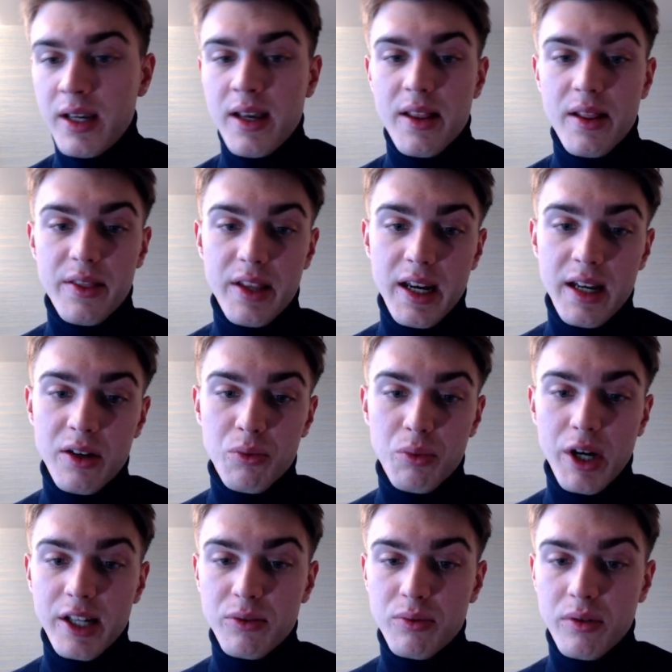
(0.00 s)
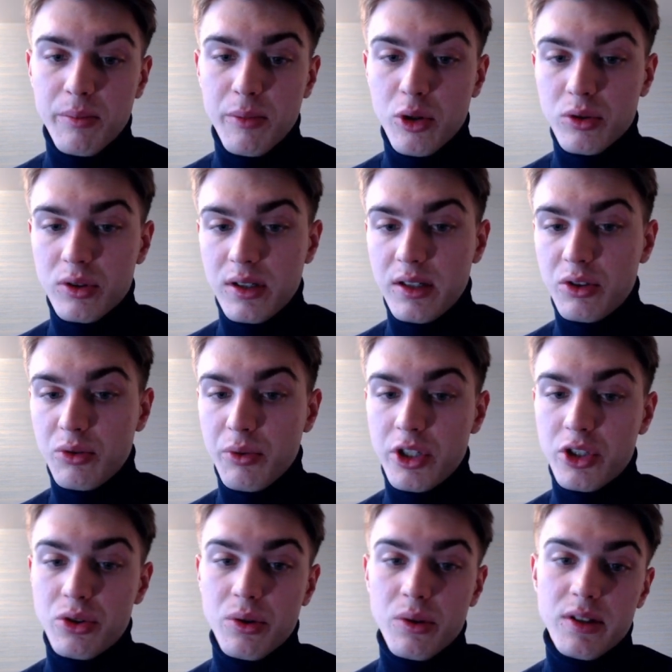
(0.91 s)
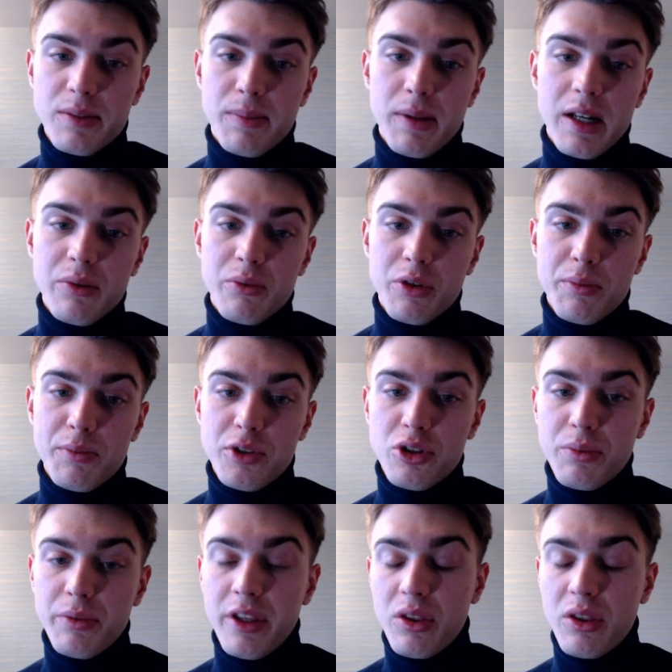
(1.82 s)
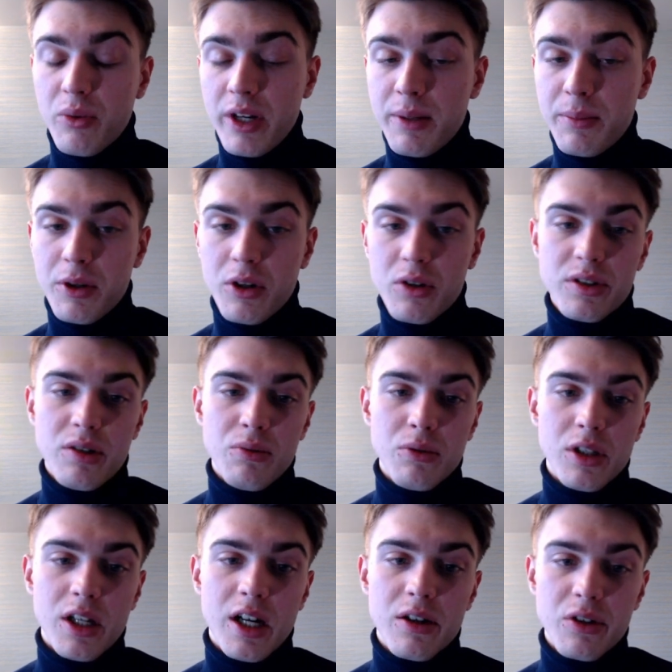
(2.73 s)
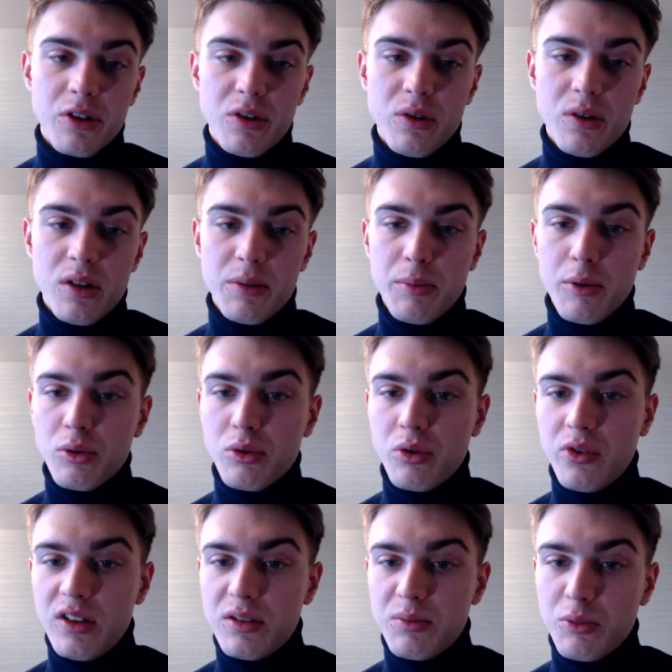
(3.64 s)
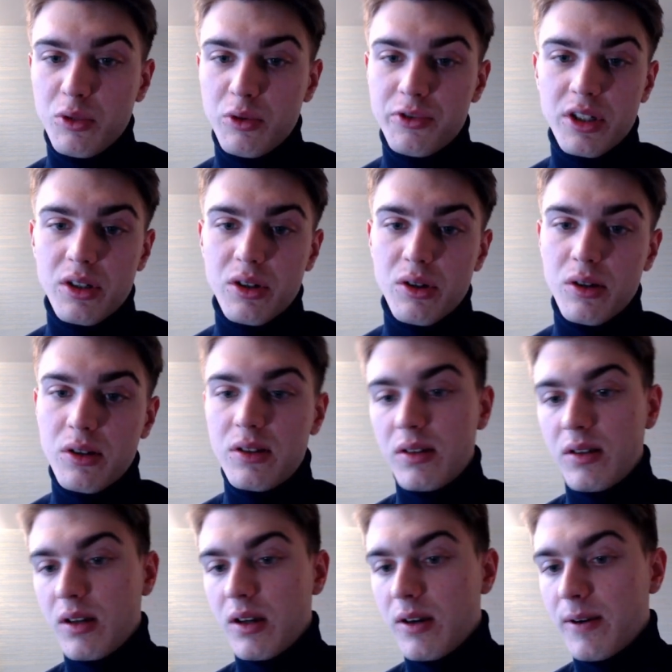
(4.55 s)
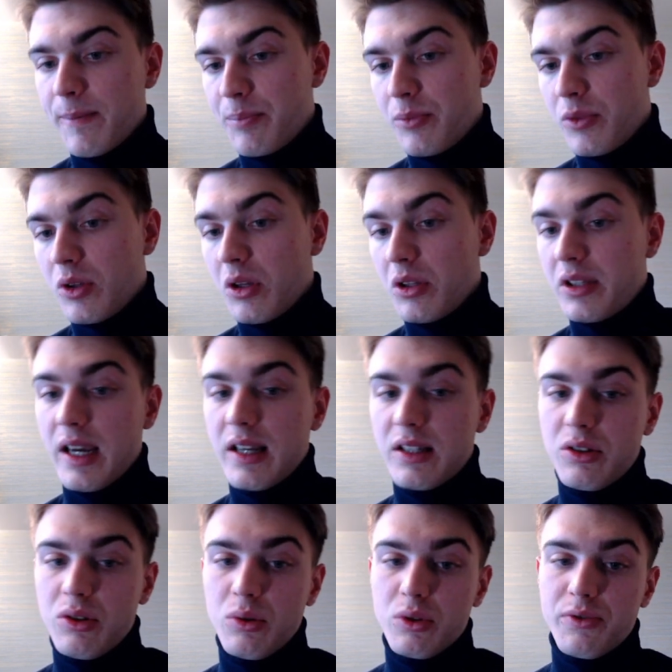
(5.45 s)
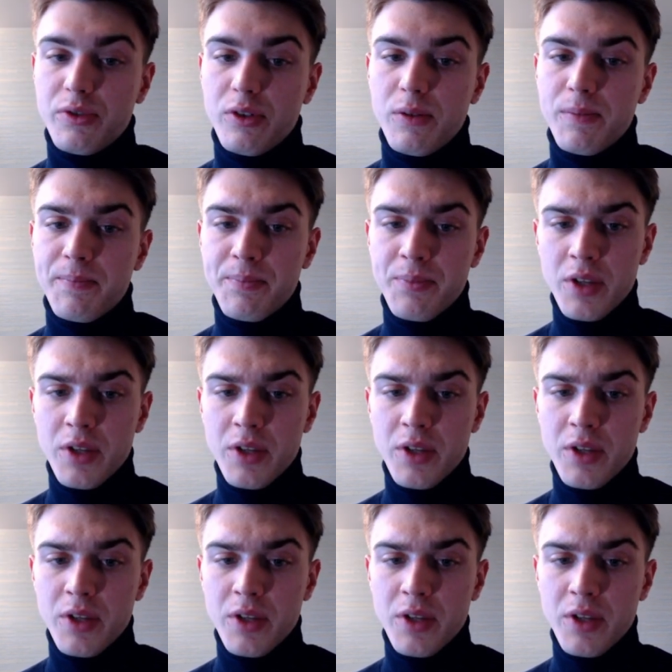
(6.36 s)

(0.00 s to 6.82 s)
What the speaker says: then white will mostly switch to this plan with bishop e3 because he will argue that both of these moves are not as useful.